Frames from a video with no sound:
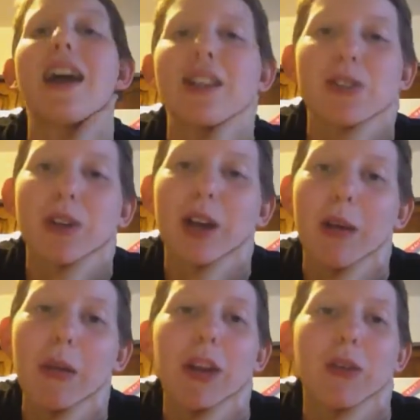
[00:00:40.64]
And so I
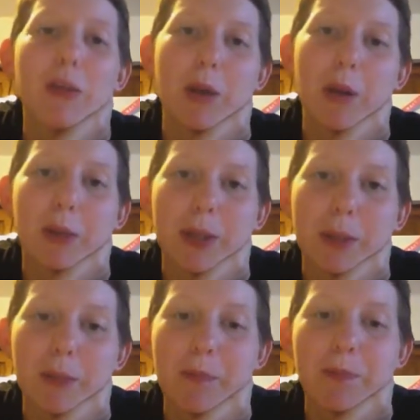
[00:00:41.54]
got my
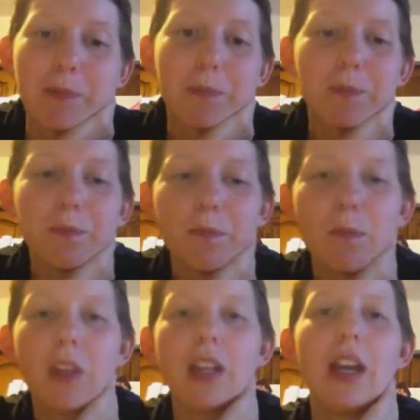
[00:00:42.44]
thermometer.
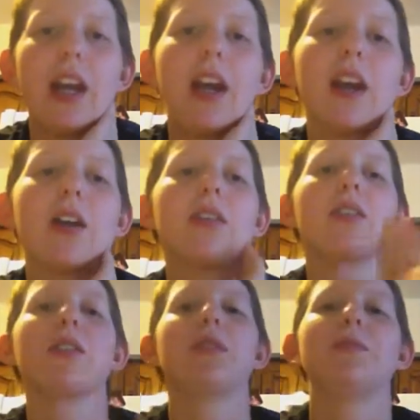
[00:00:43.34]

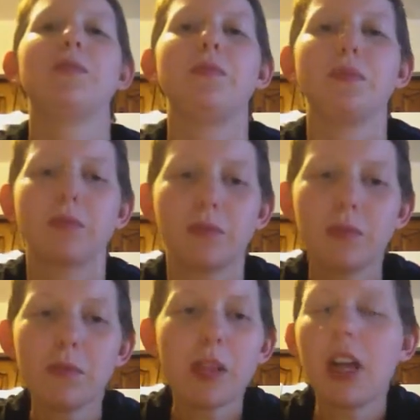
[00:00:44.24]
And
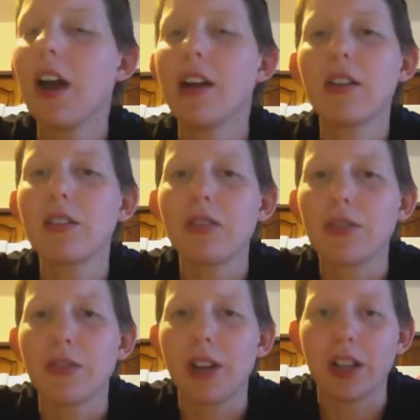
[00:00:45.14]
I don't
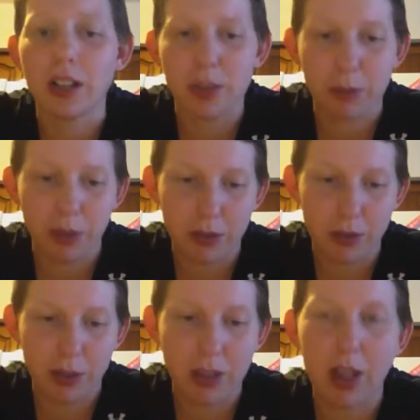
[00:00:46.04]
know if all
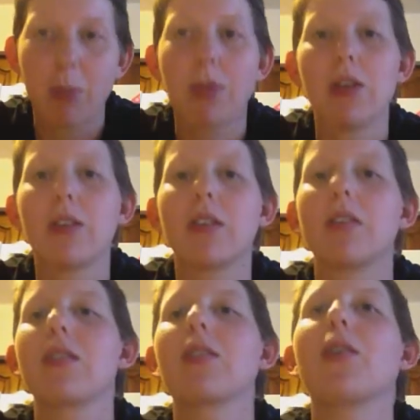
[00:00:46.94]
hospitals are the same.
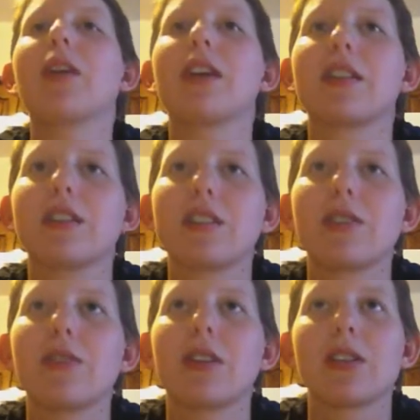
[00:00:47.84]
Going into
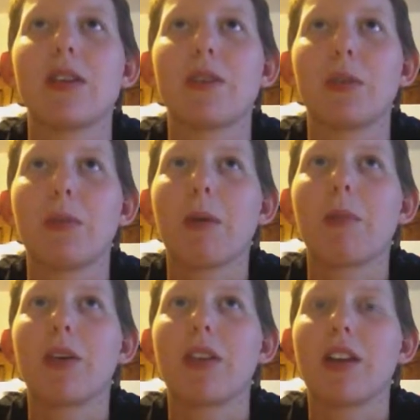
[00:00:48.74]
this, you guys have to
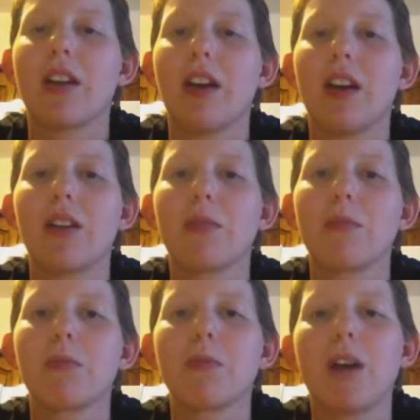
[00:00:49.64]
remember that
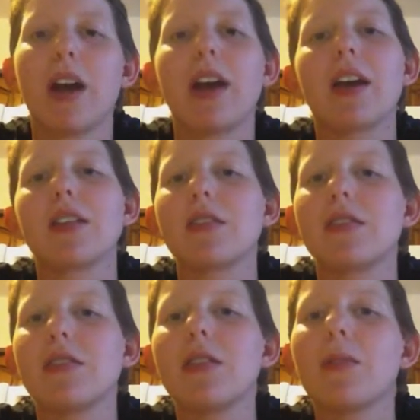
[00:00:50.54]
I had
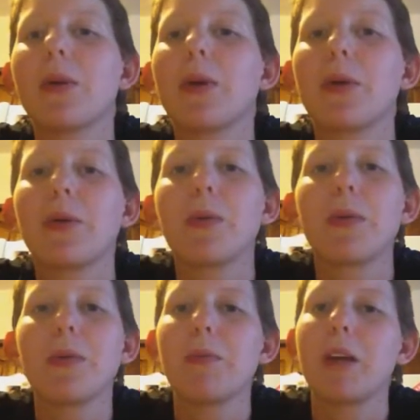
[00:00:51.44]

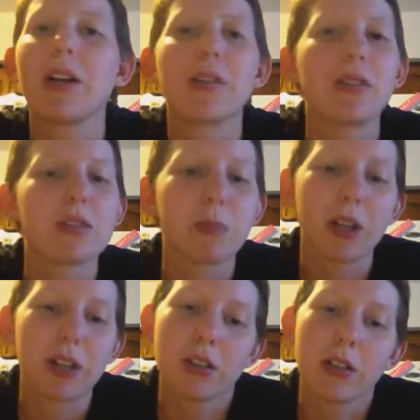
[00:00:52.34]
zero medical
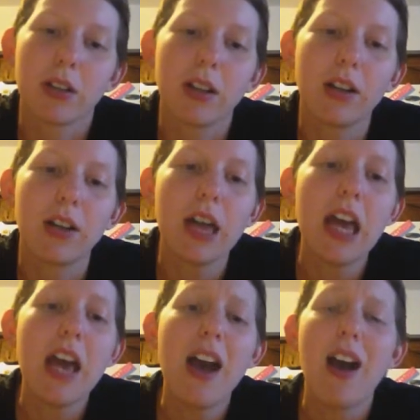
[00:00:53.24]
experience at all.
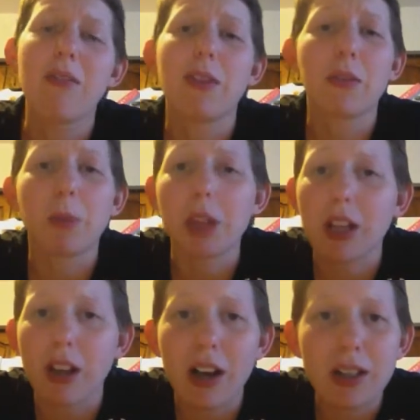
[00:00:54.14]
I've never been in
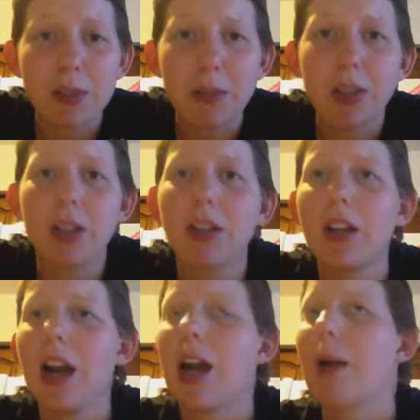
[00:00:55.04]
the hospital.